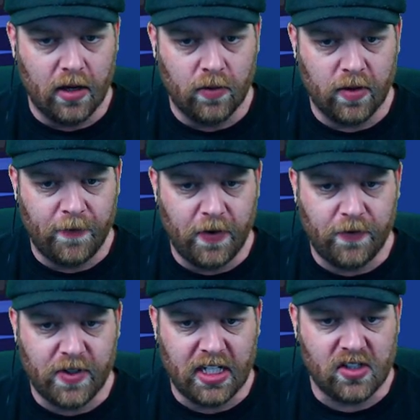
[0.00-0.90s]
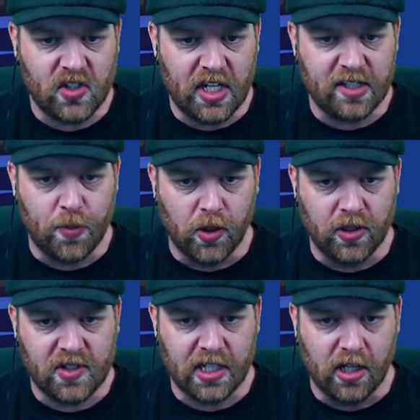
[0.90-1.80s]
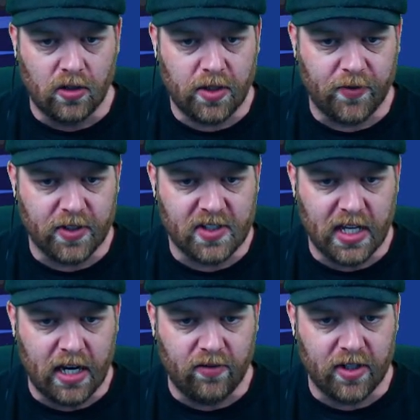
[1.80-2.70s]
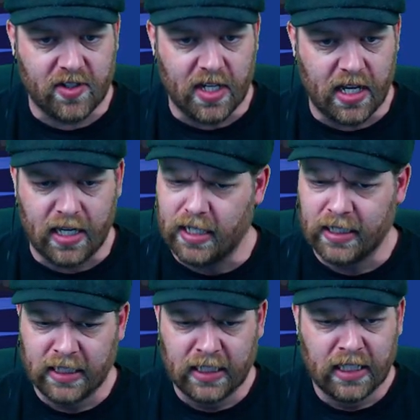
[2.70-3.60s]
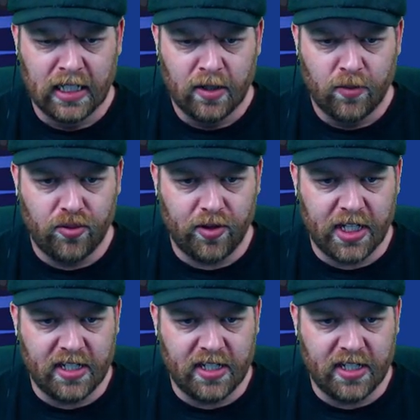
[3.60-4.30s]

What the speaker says: with 56 points. The goal difference there is pretty